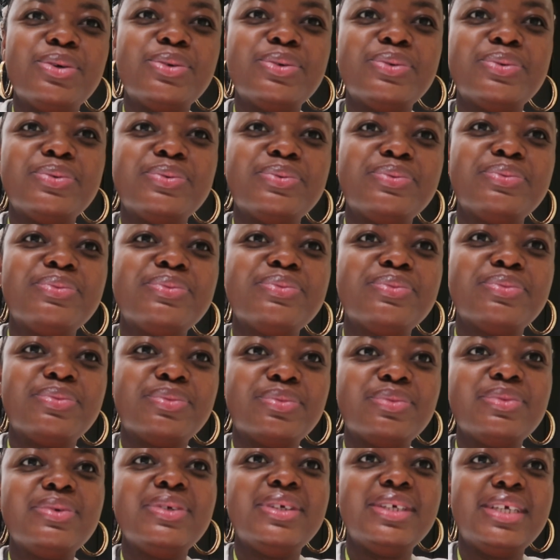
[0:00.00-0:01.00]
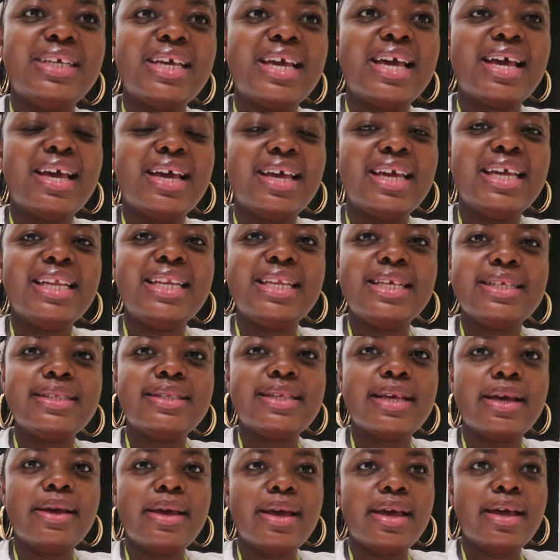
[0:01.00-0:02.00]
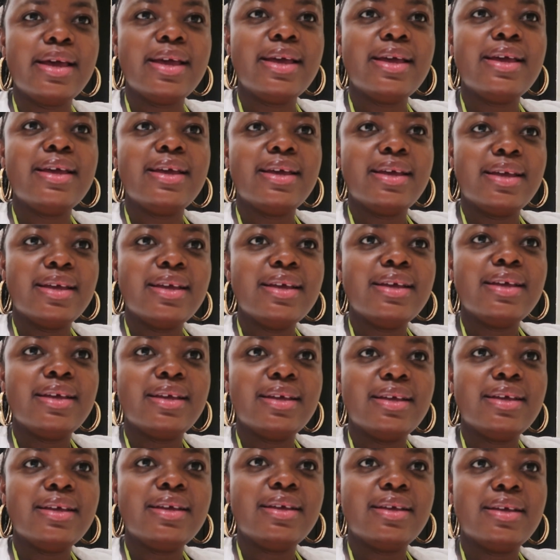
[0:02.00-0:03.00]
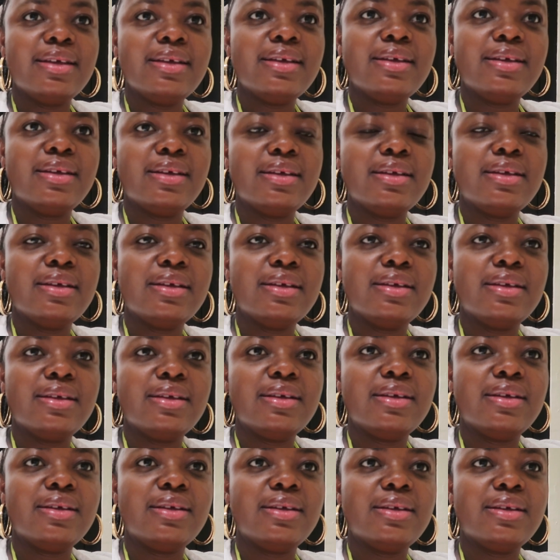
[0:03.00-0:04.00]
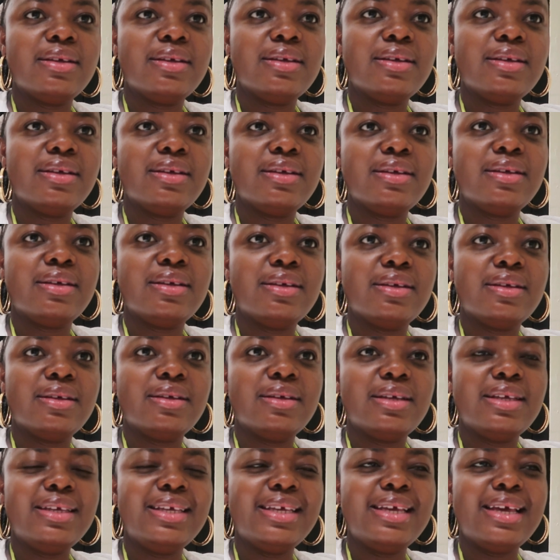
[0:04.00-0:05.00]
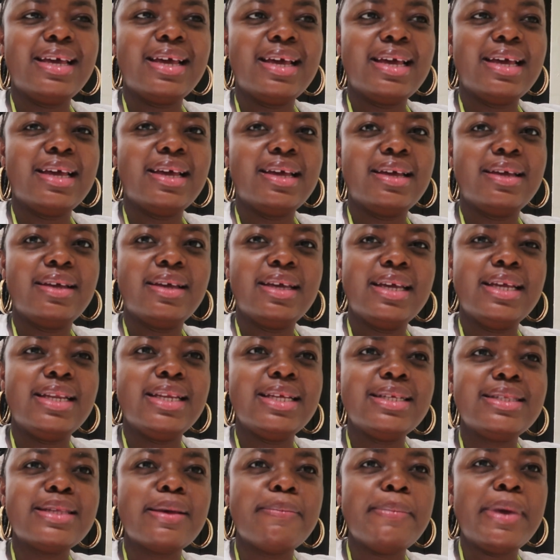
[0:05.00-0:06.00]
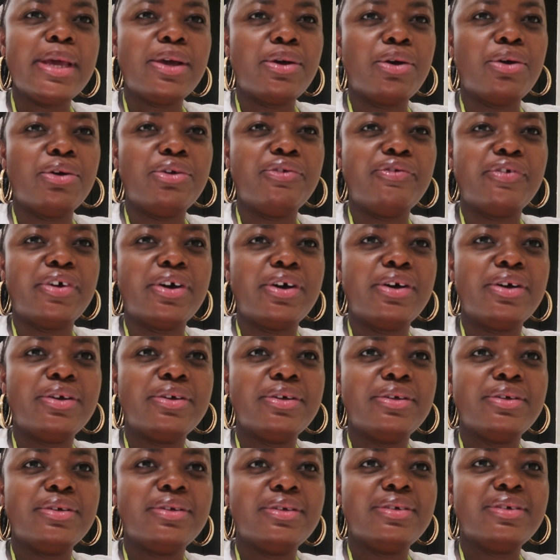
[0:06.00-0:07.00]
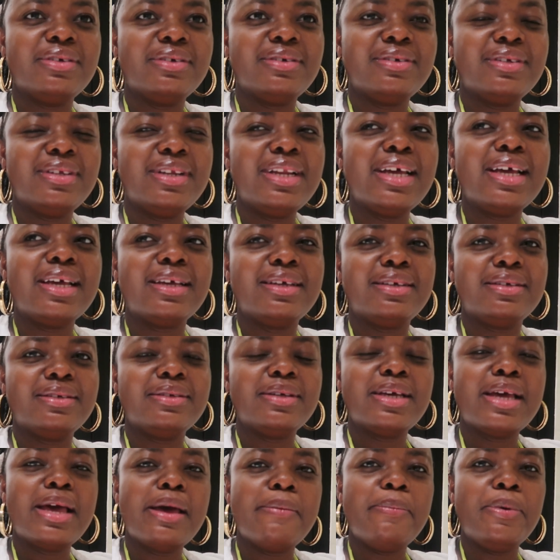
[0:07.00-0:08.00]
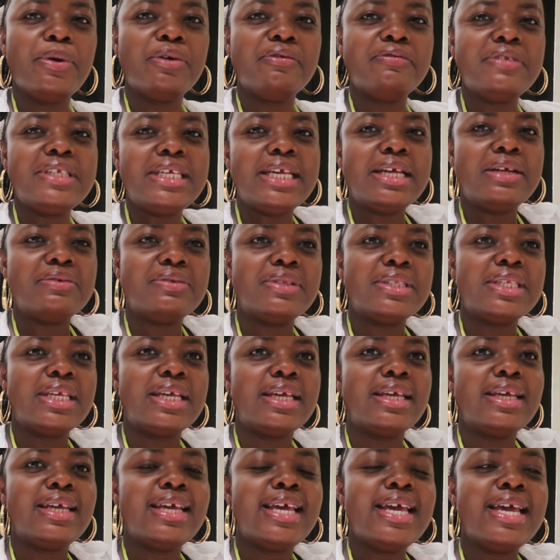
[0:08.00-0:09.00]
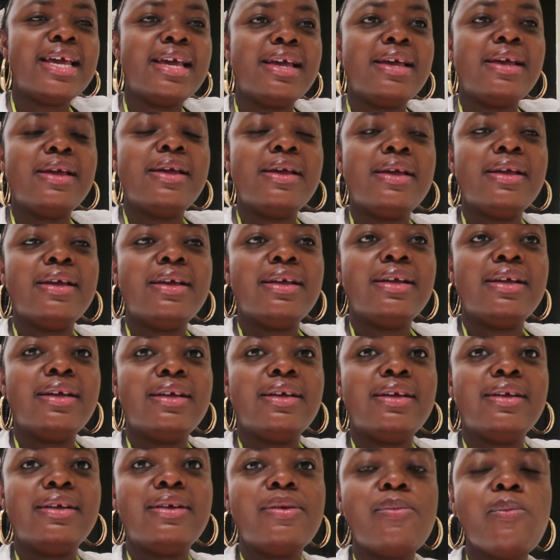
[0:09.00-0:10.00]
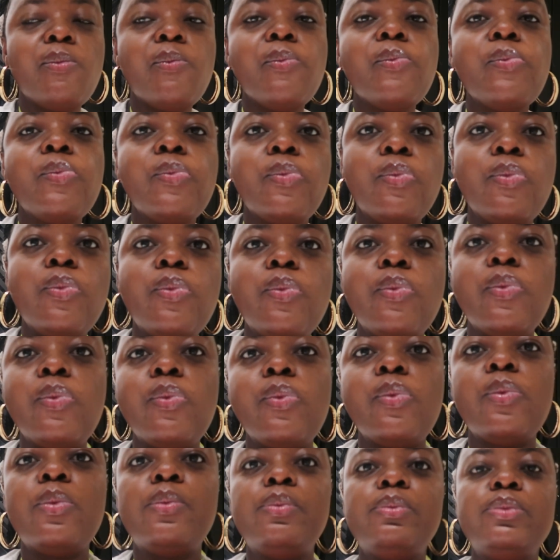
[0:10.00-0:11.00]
It could do with a makeover. Yeah, it needs. The room a, is nice. It's just. Yeah, it's yeah, not, it needs a makeover. It needs a makeover. Like a bit of TLC. They need to learn to maintain it nicely. Mm.